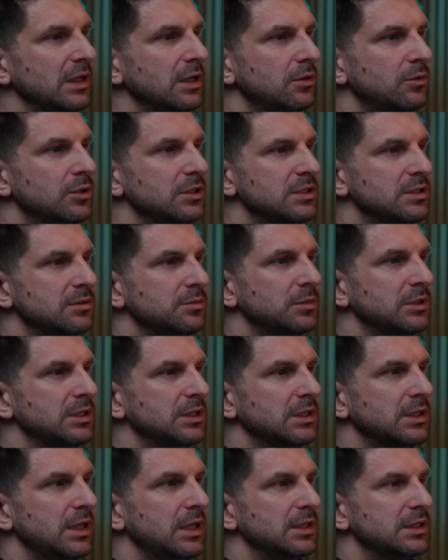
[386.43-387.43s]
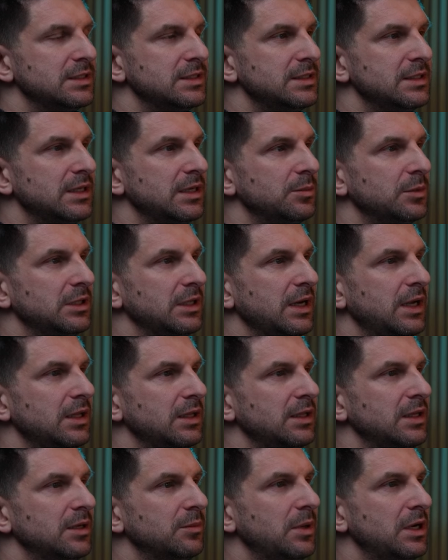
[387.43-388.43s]
Here we applied a gray
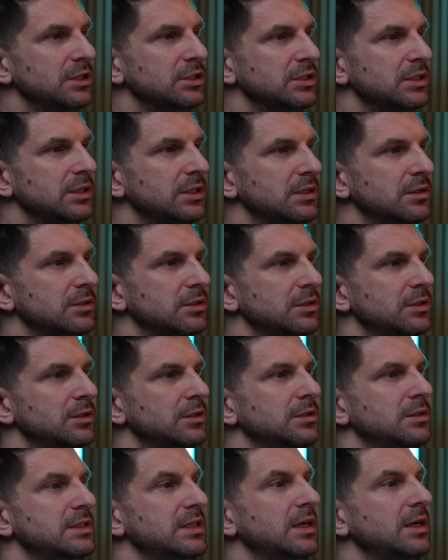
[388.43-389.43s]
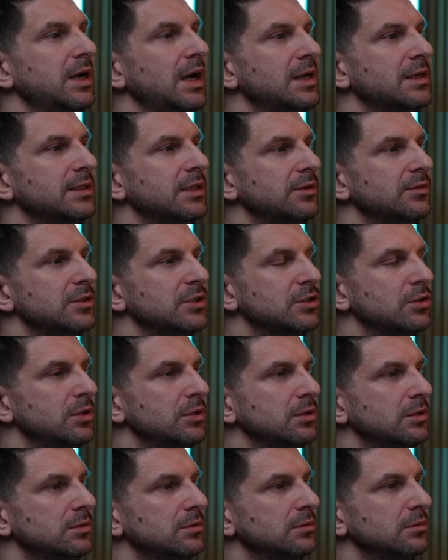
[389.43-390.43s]
material, and as you can indeed very clearly
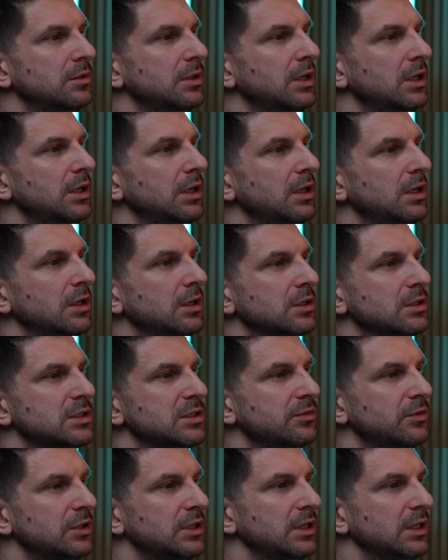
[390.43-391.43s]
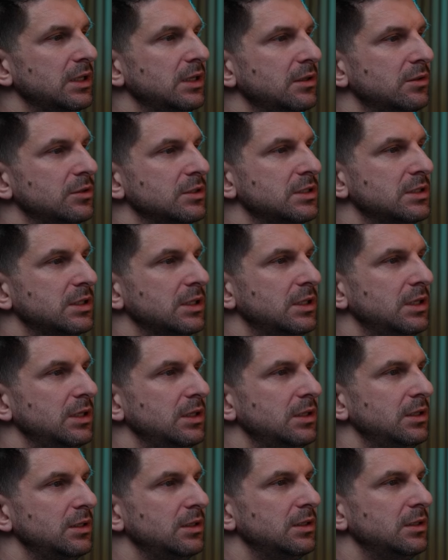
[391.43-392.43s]
see, this intricate height map has
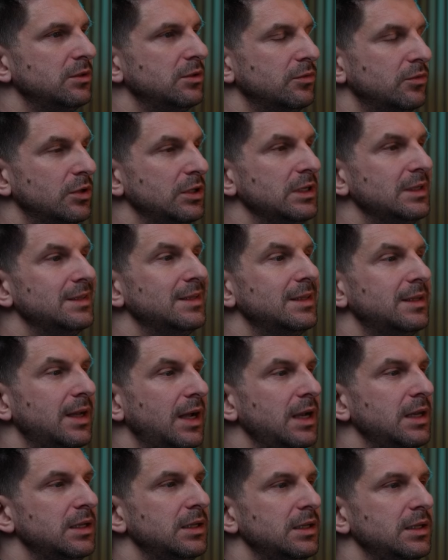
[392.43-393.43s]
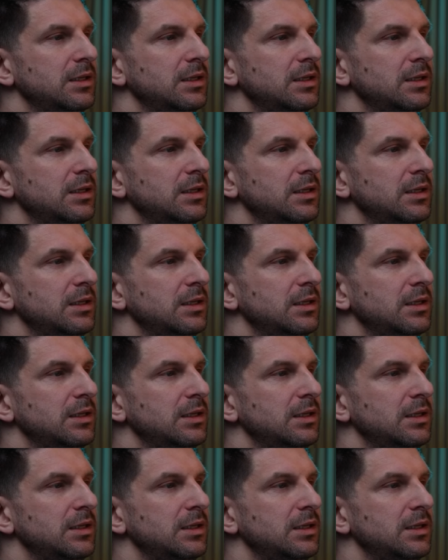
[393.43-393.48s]
created quite a detailed